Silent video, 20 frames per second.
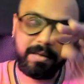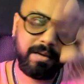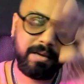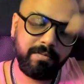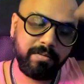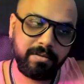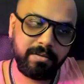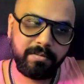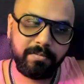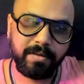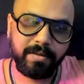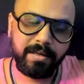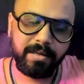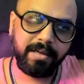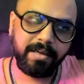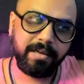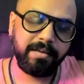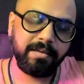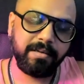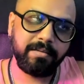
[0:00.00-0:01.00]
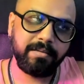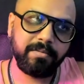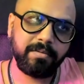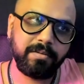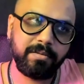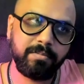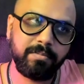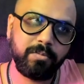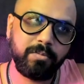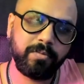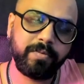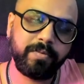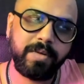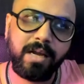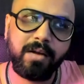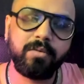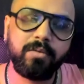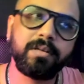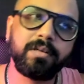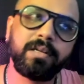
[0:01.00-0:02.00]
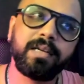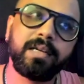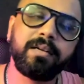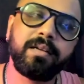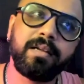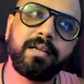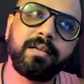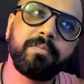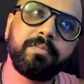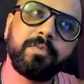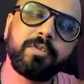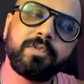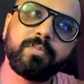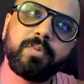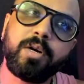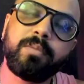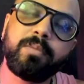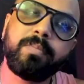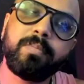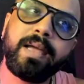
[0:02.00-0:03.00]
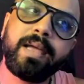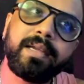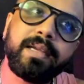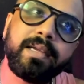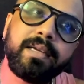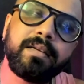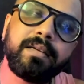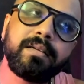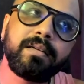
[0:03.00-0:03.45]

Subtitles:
when I was moved out and I was brought back in,